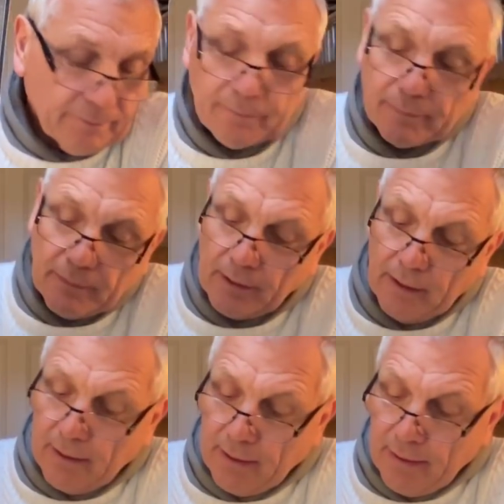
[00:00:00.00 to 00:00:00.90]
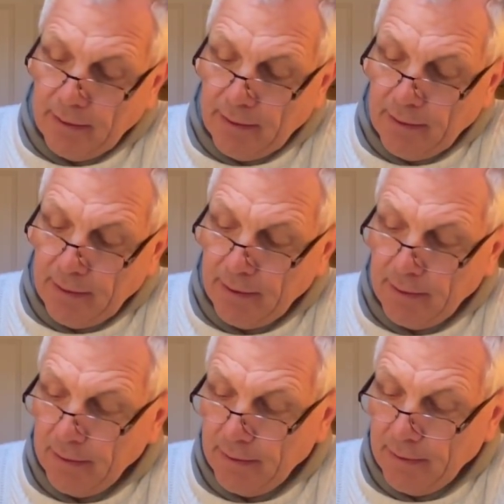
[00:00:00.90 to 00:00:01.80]

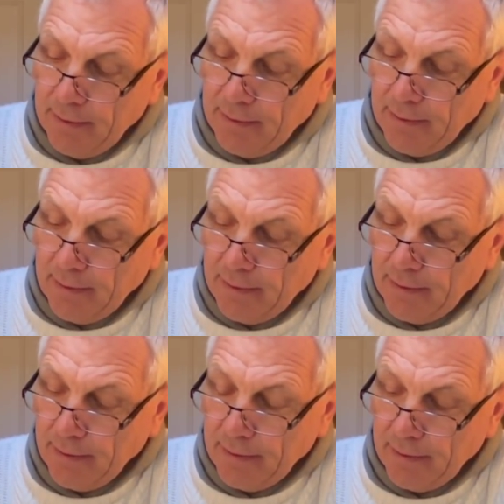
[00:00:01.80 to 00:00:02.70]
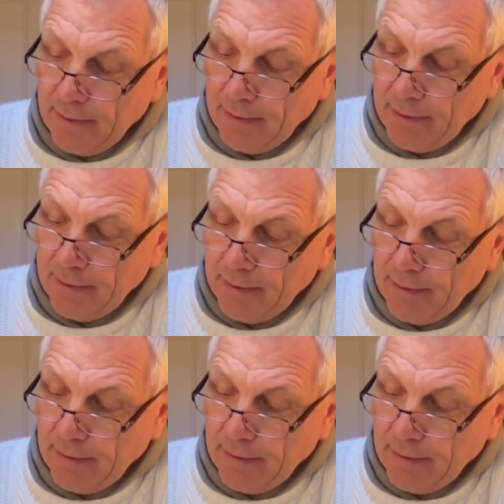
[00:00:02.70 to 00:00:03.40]
Nobody speaks.